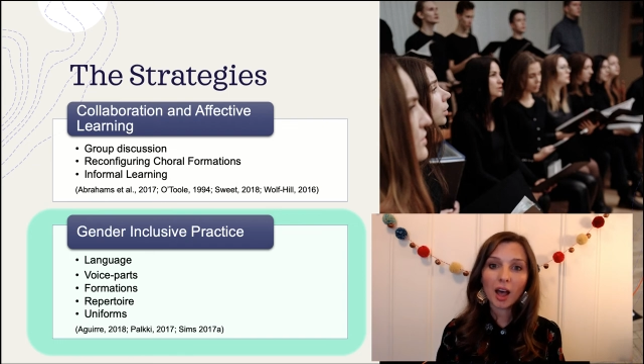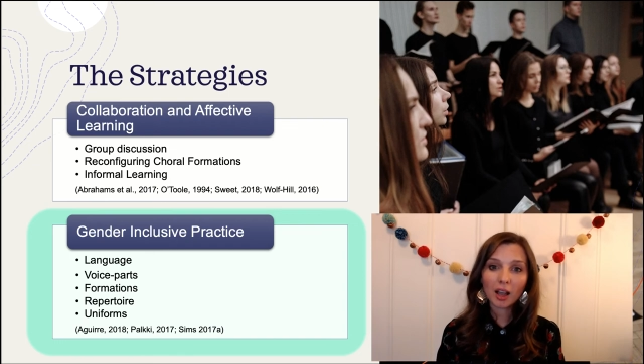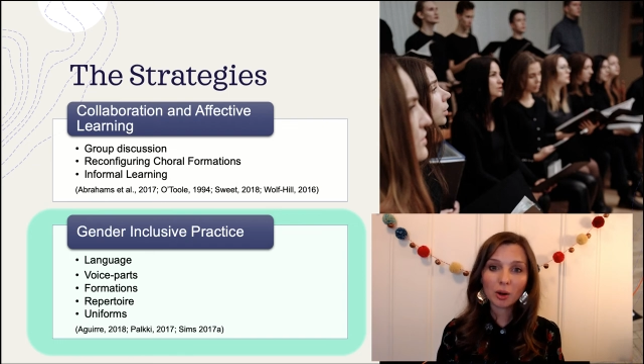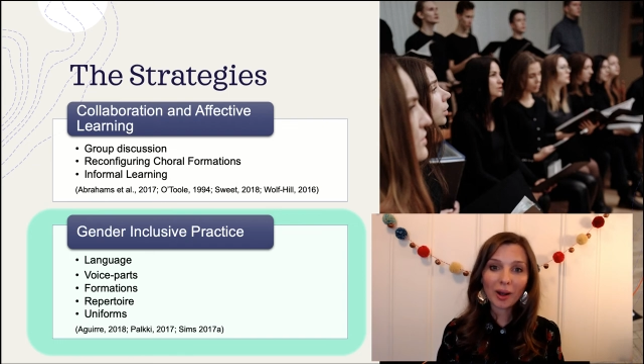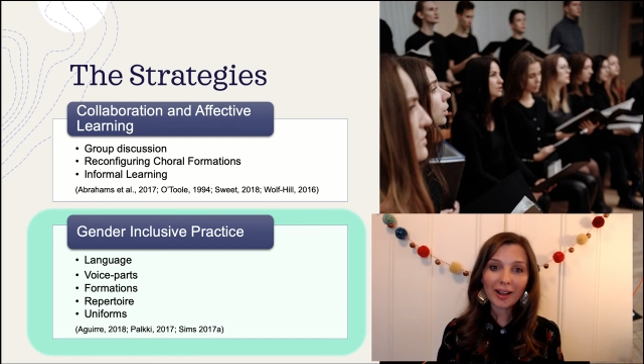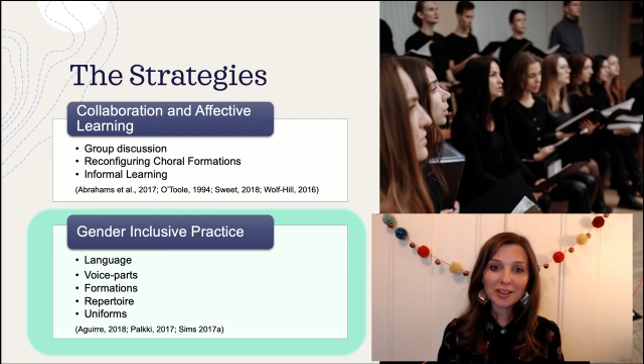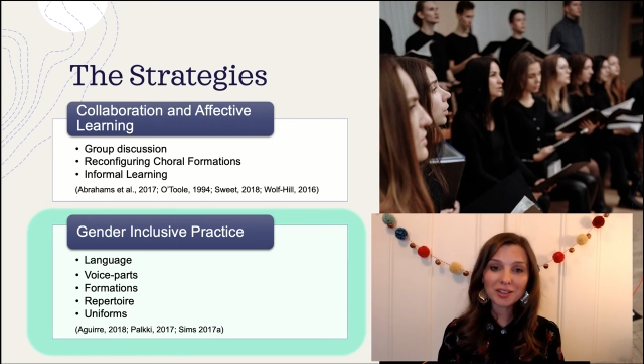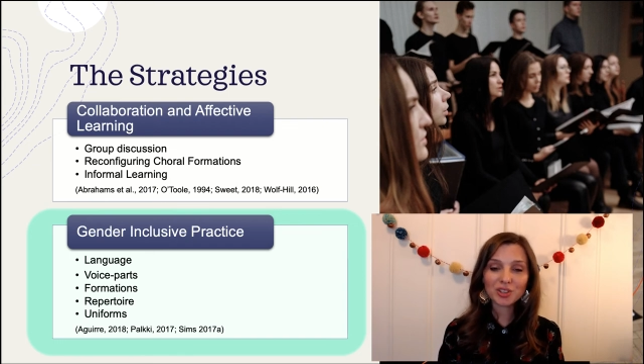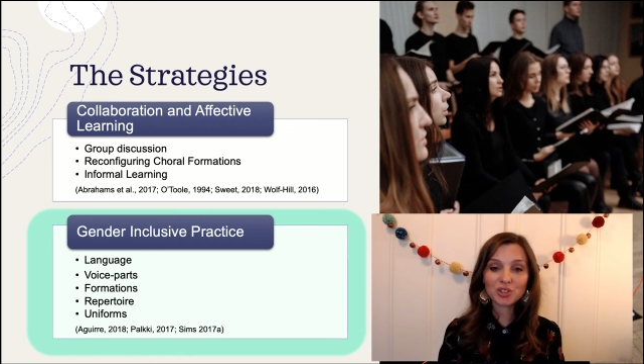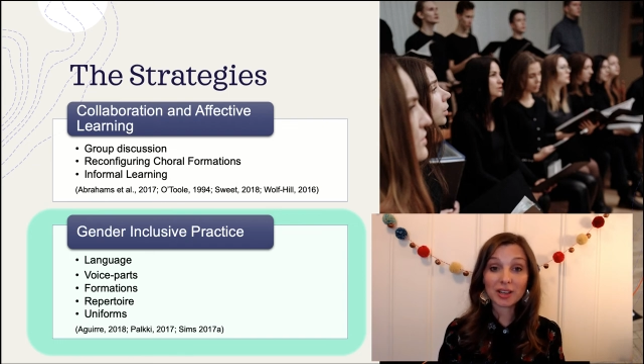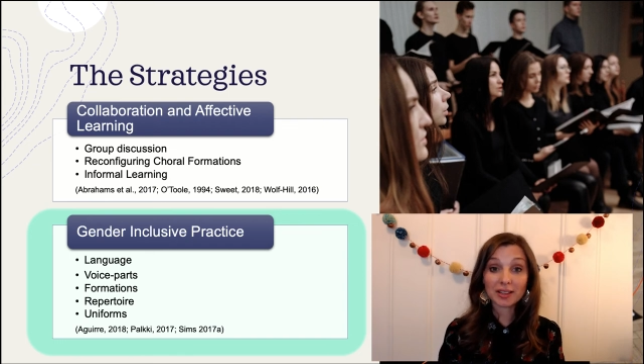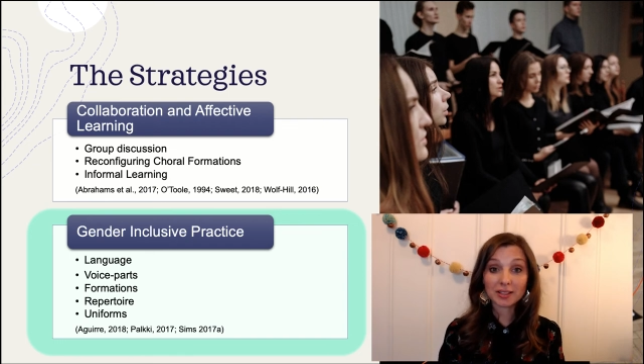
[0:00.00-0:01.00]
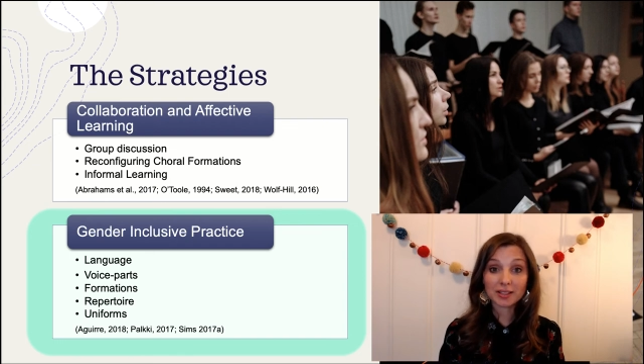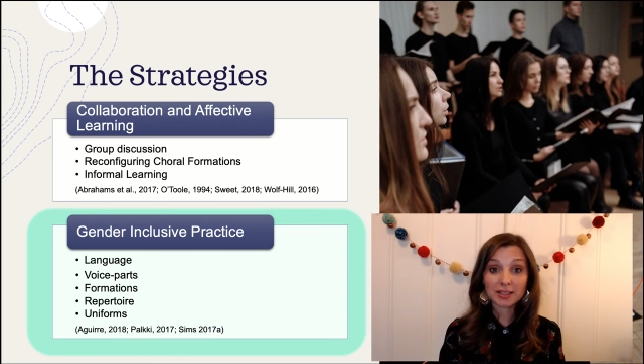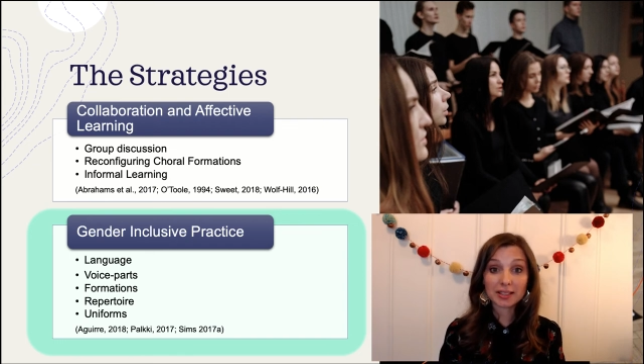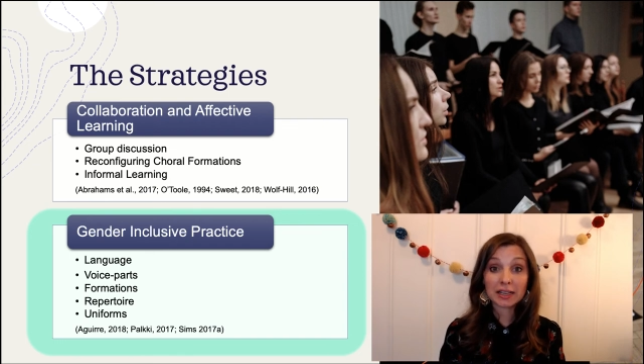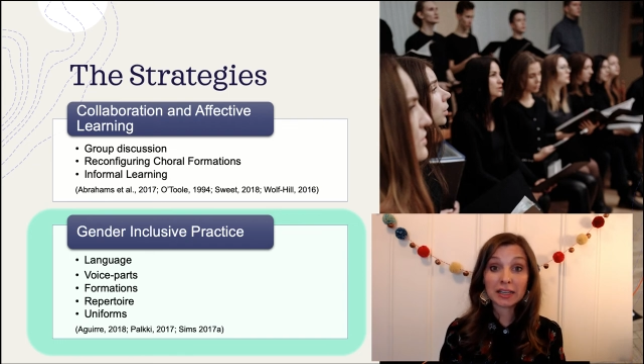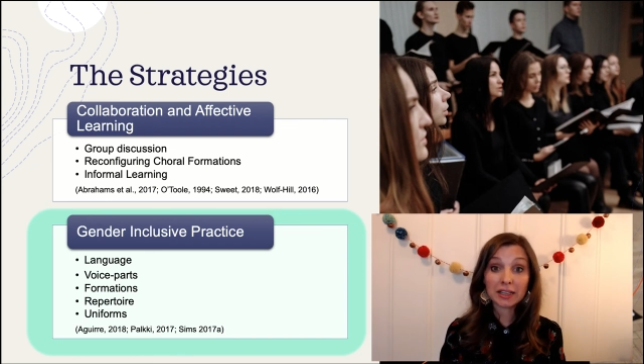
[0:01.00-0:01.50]
Aguirre suggests
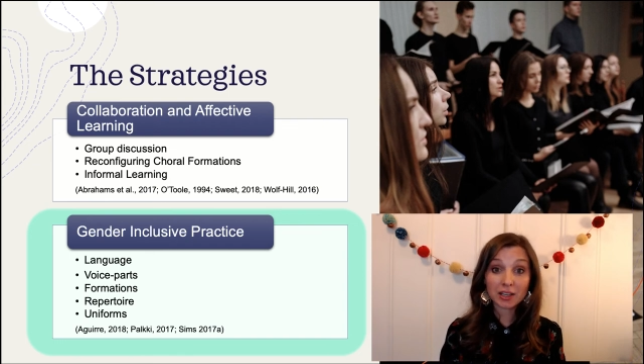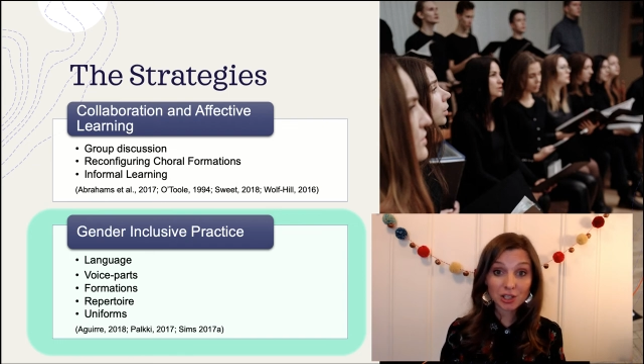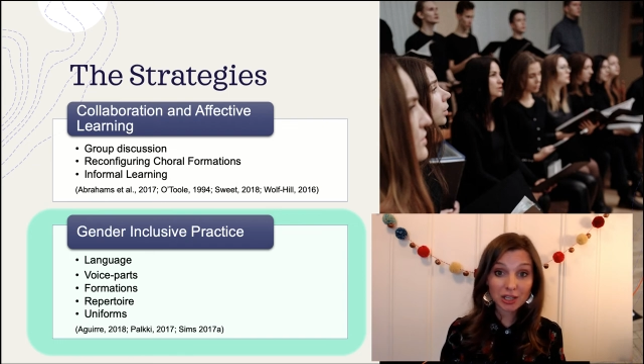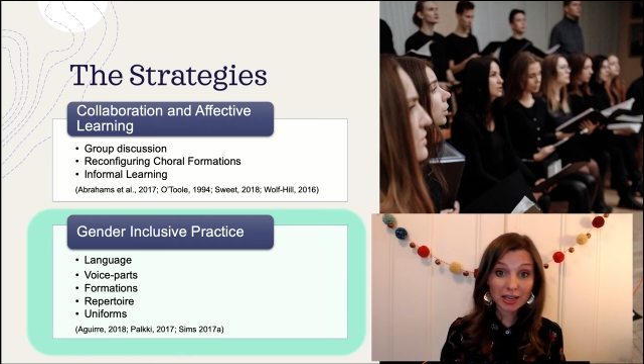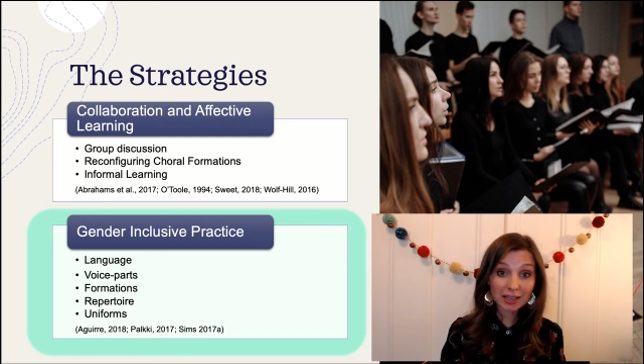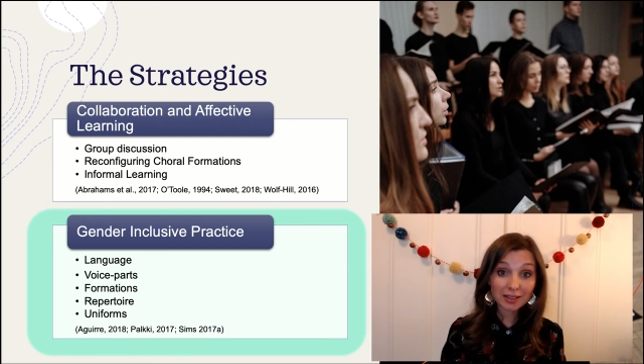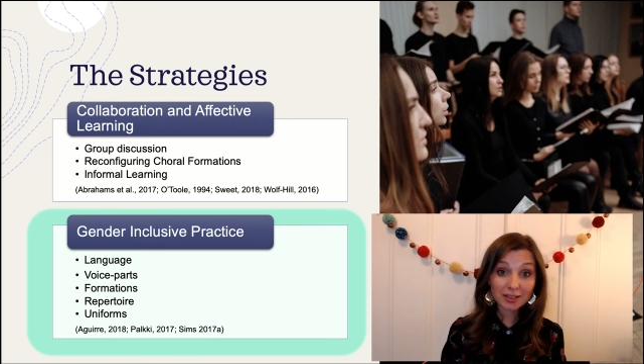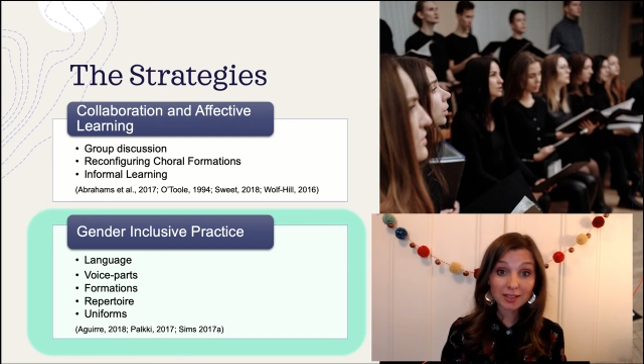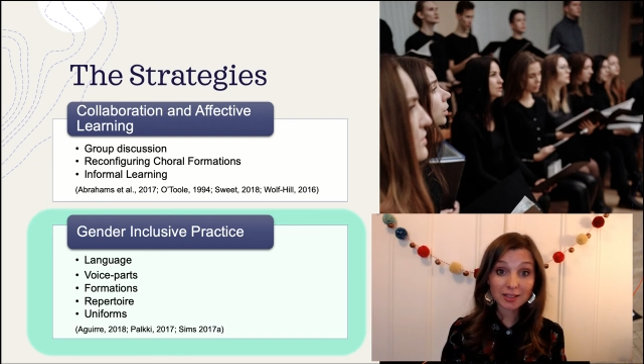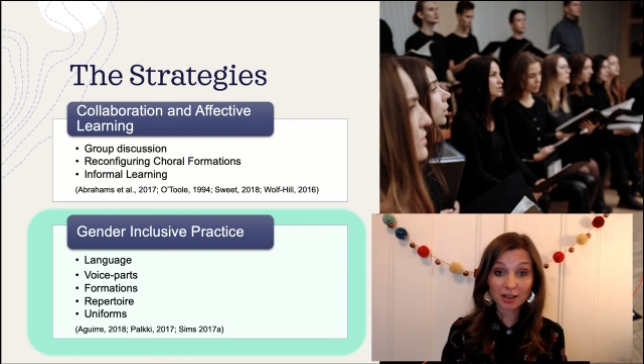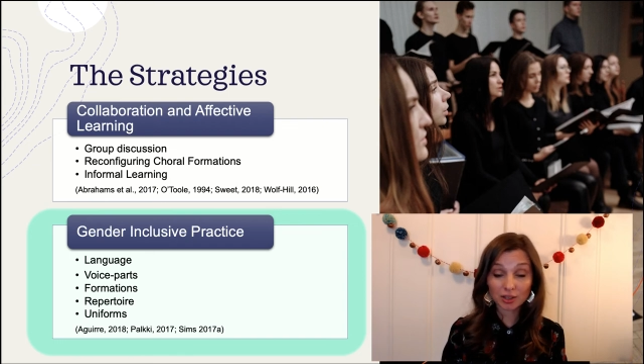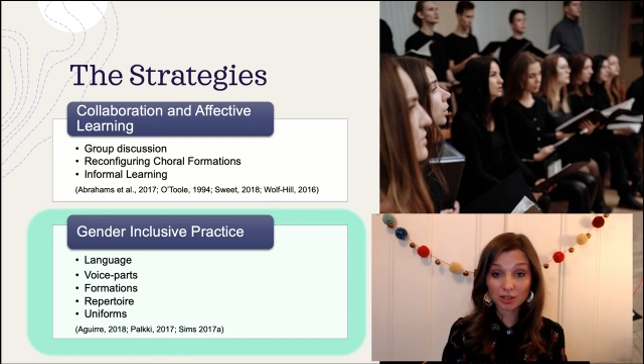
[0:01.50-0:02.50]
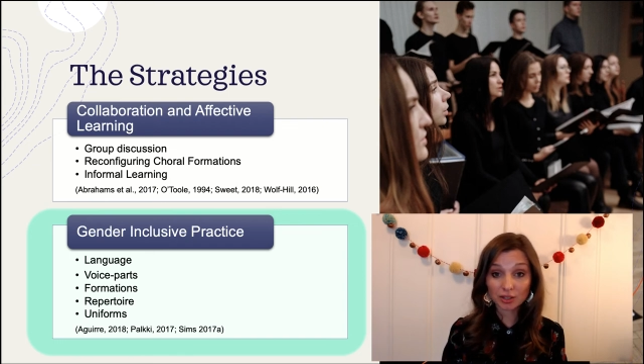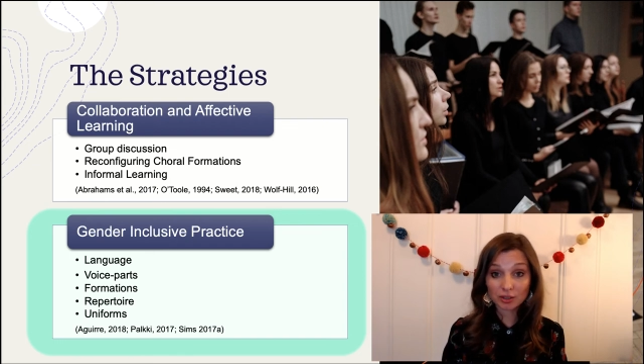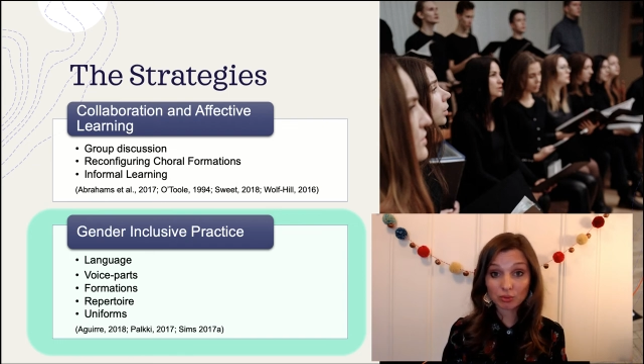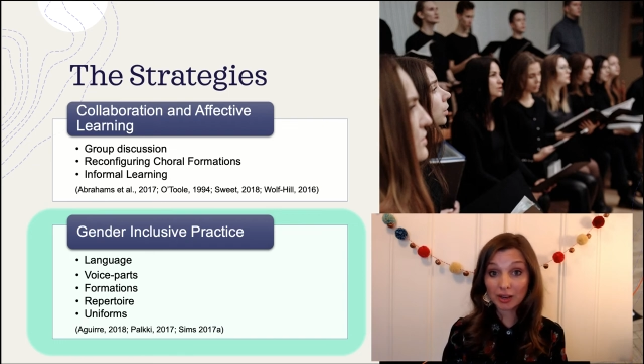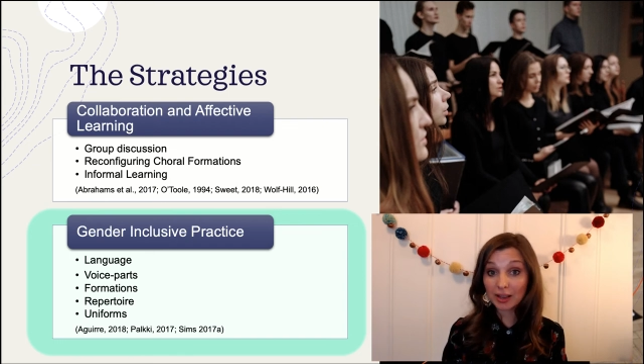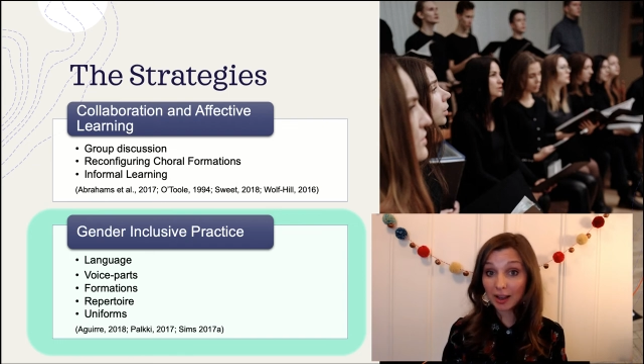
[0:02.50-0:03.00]
that initiating
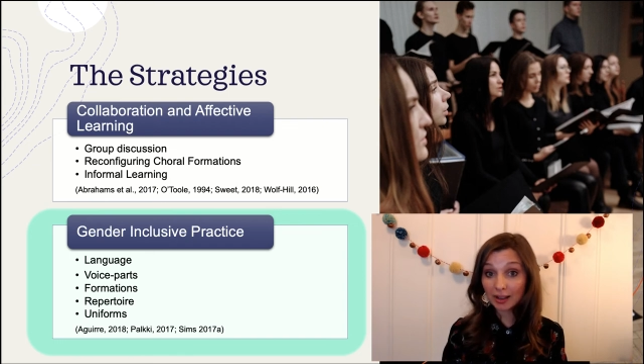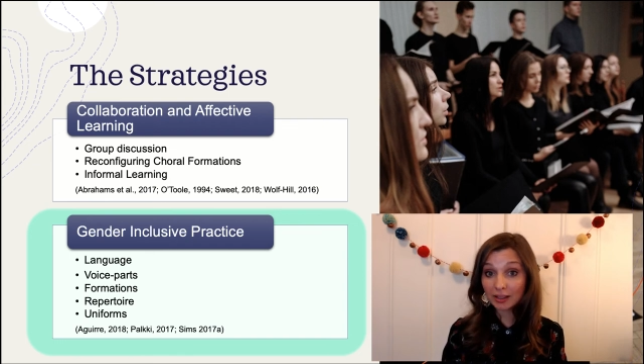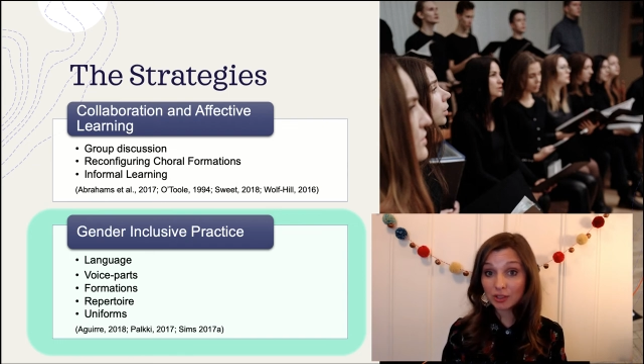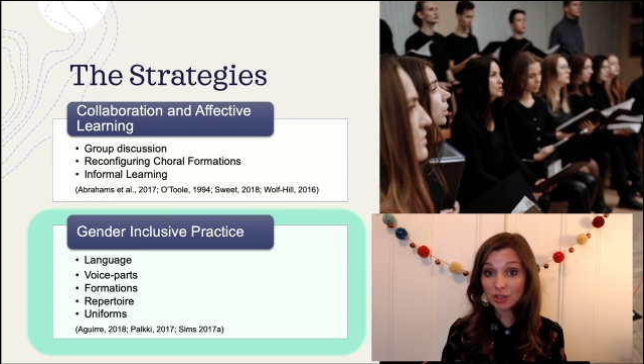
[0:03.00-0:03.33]
discussions regarding